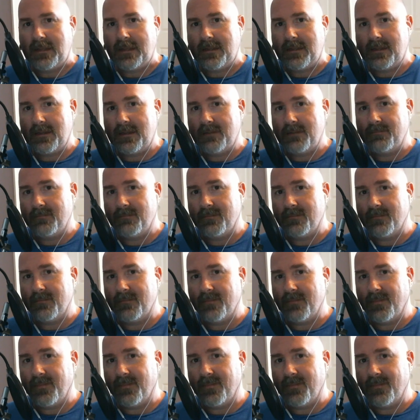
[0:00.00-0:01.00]

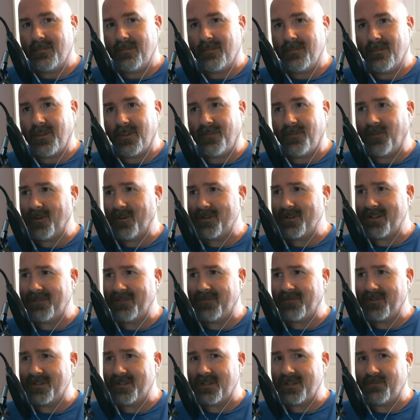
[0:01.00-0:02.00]
Farsight,
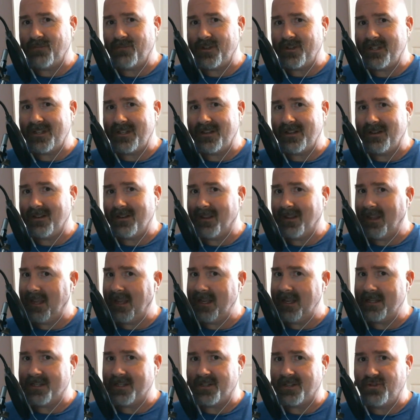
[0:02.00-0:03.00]
for some reason,
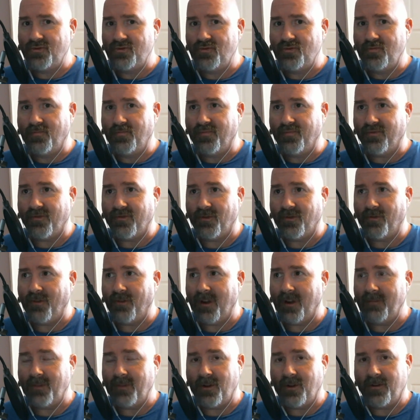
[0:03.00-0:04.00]
likes to
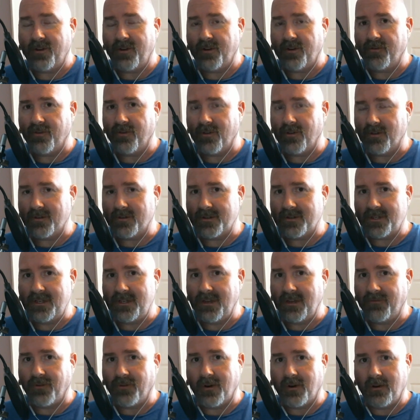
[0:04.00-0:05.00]
program their controllers
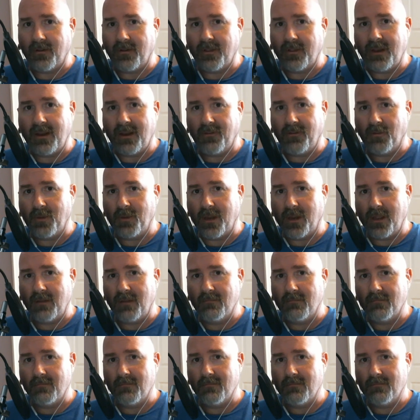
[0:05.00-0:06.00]
different than everybody
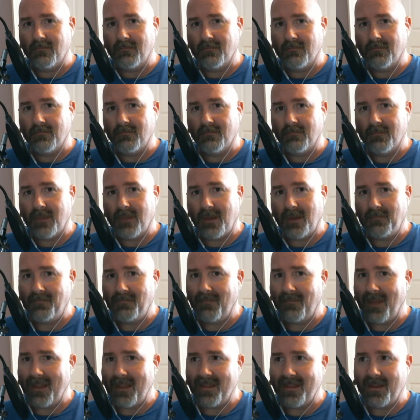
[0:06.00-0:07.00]

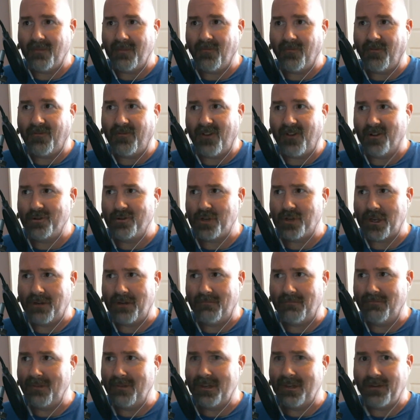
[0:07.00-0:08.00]
and make them
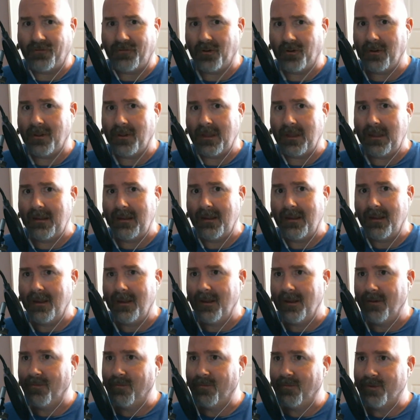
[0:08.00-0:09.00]
function differently,
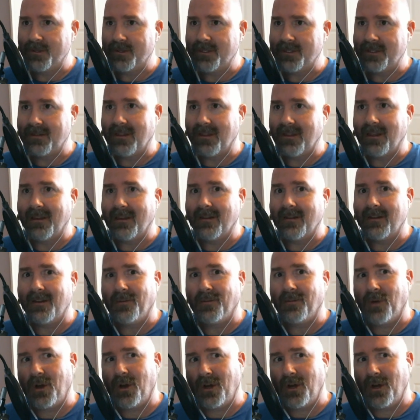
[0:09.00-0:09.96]
which is like, come on.